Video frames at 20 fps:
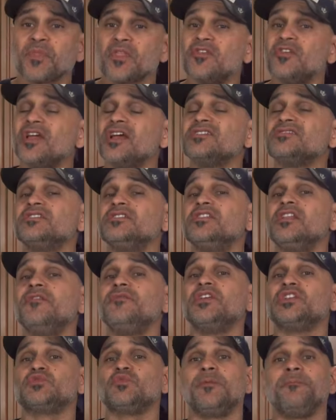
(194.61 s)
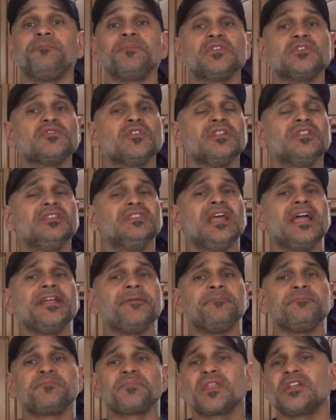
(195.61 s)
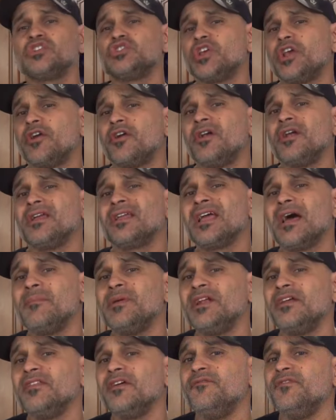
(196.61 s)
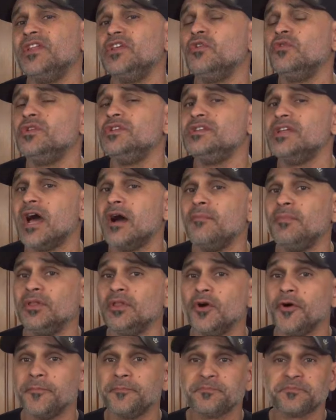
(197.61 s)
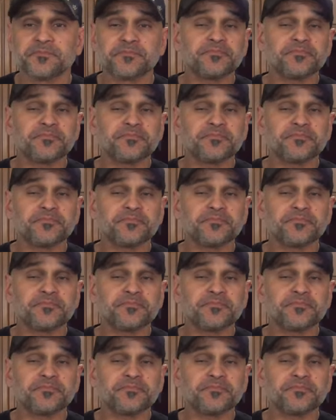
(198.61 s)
You guys are gonna love this one. So like, share, comment on the video down below.